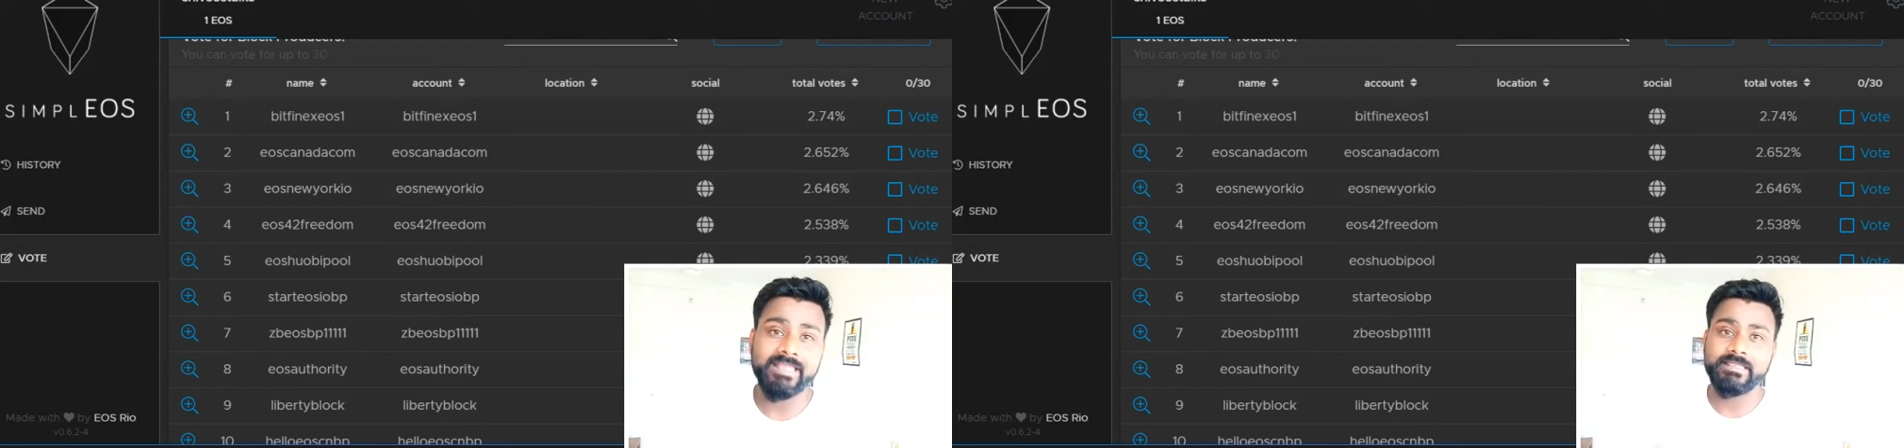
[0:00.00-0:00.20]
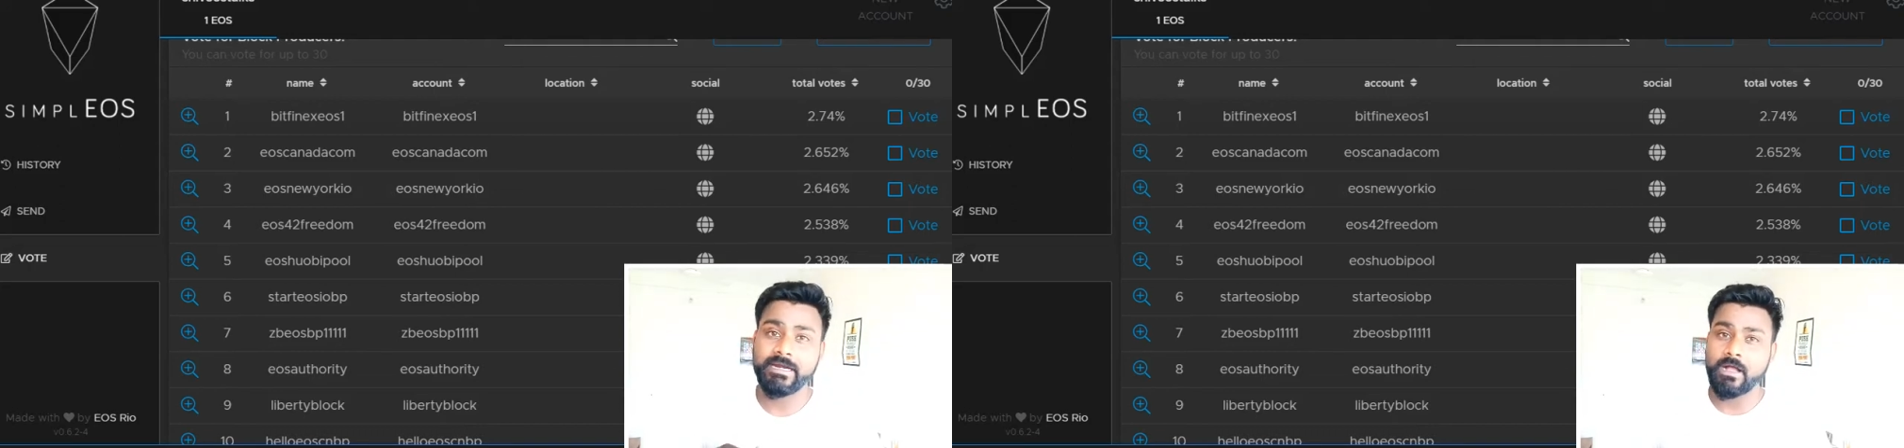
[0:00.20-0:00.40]

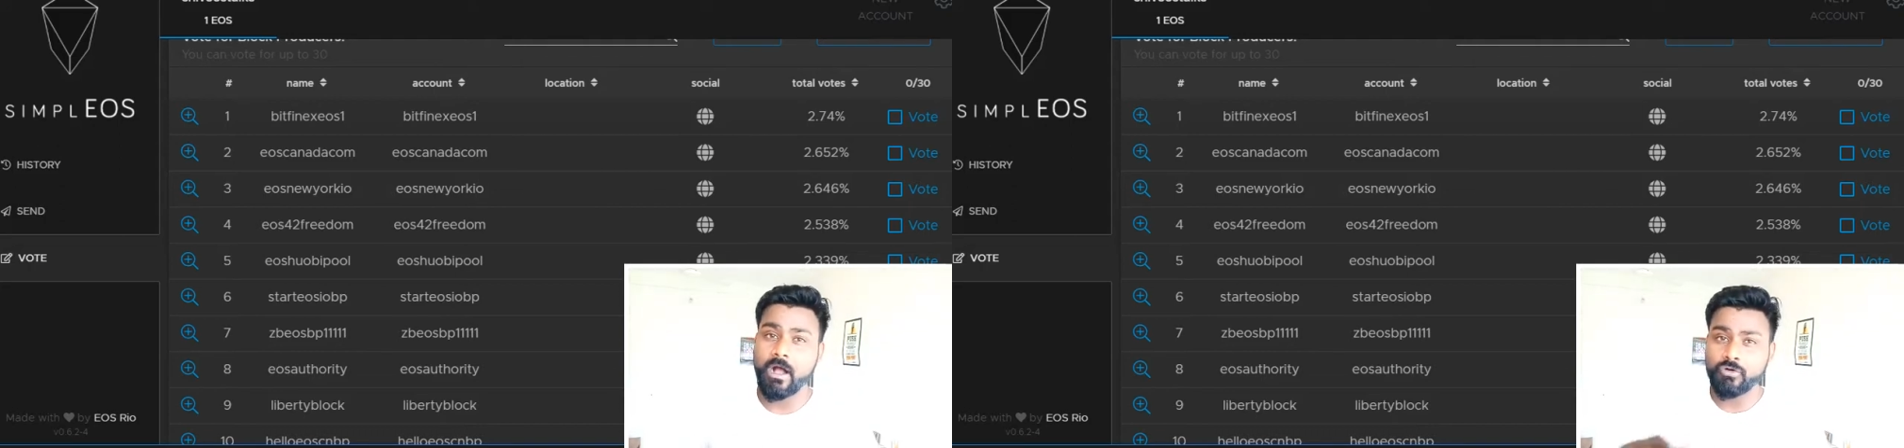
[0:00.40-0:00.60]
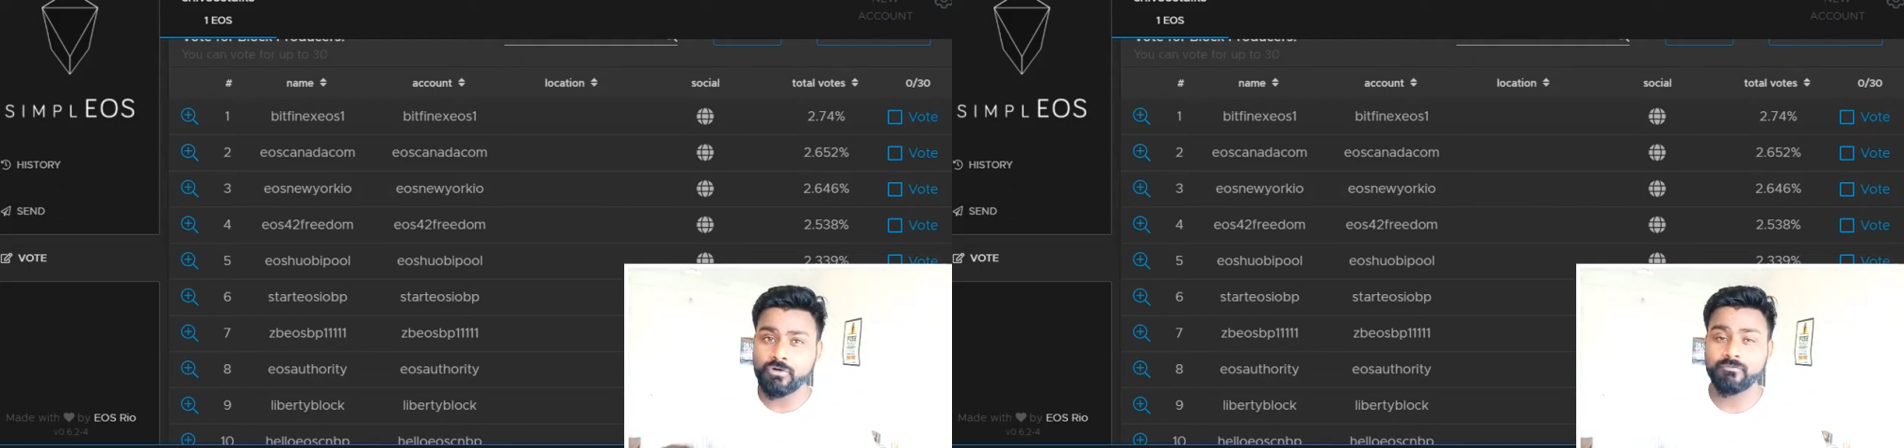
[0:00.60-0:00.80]
and there are,
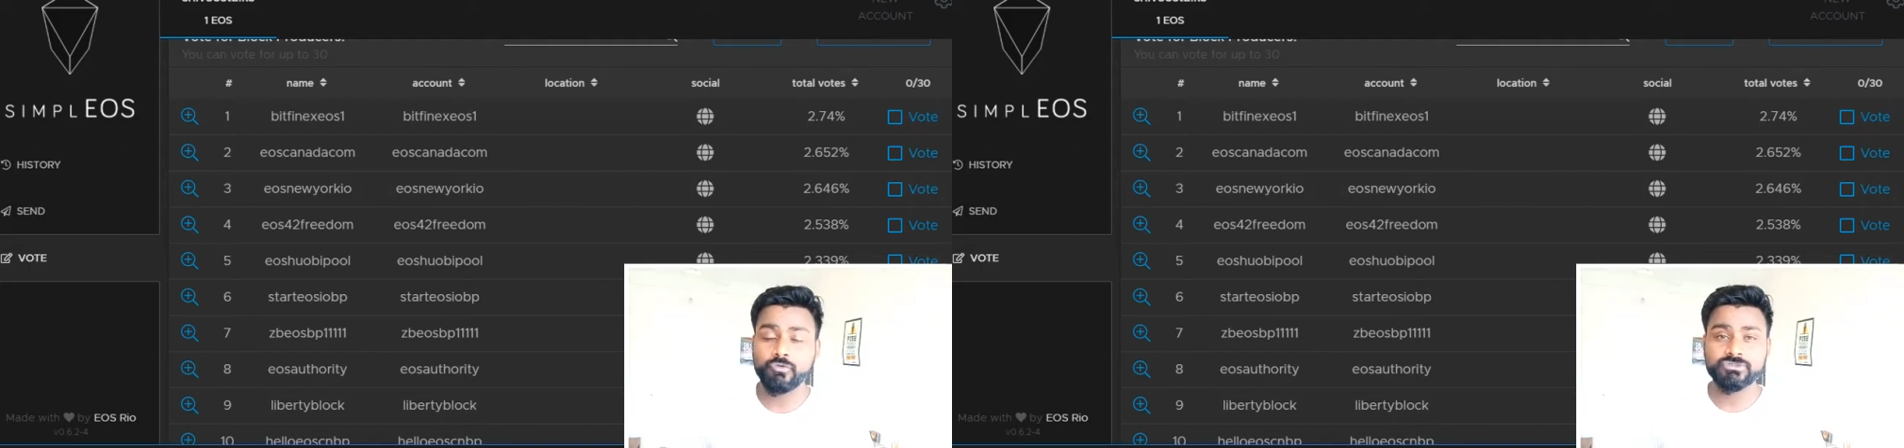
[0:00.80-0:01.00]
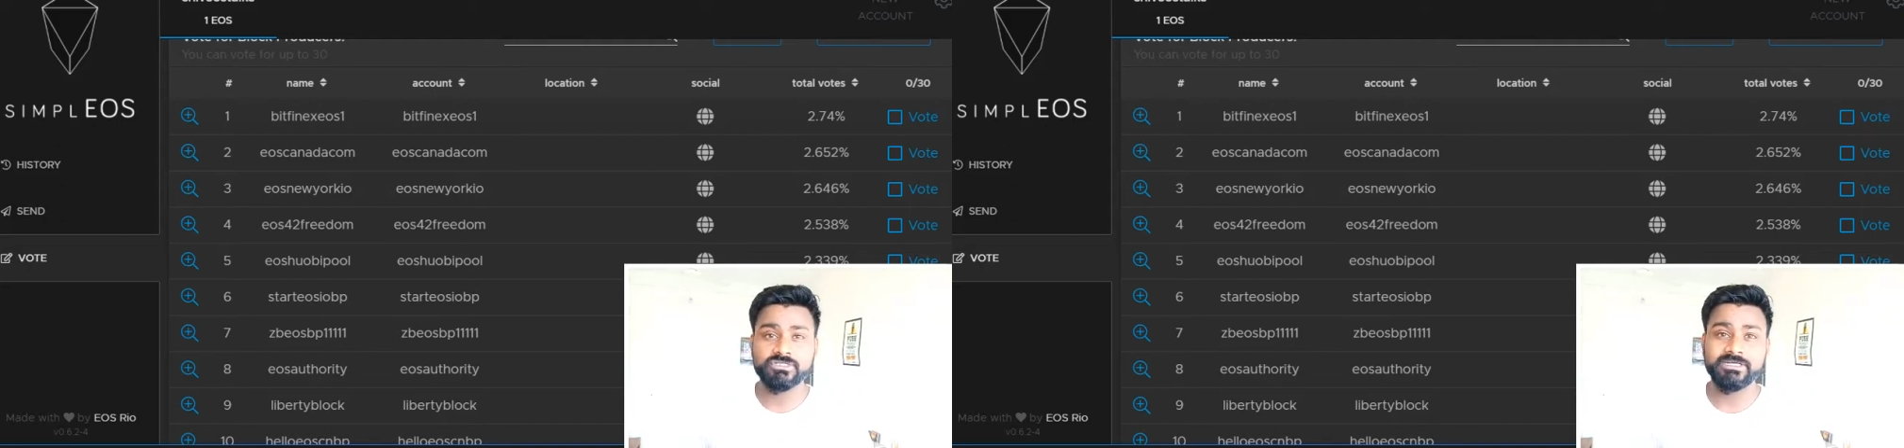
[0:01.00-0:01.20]
out of
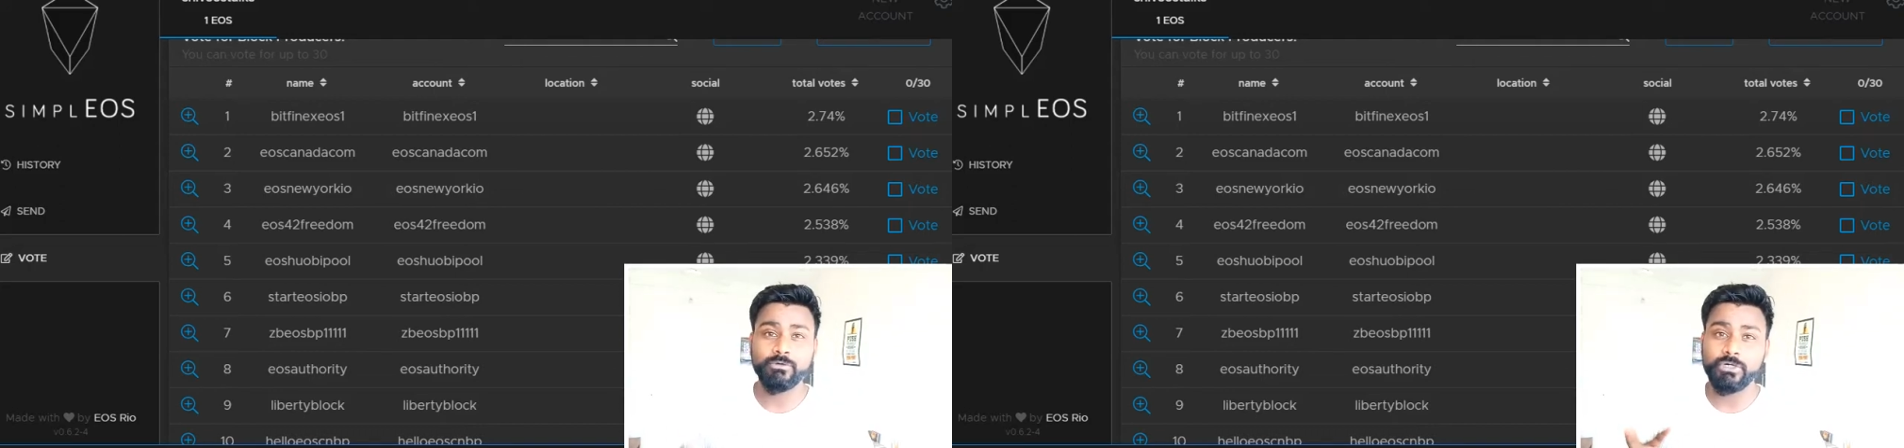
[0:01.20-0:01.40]
those 30,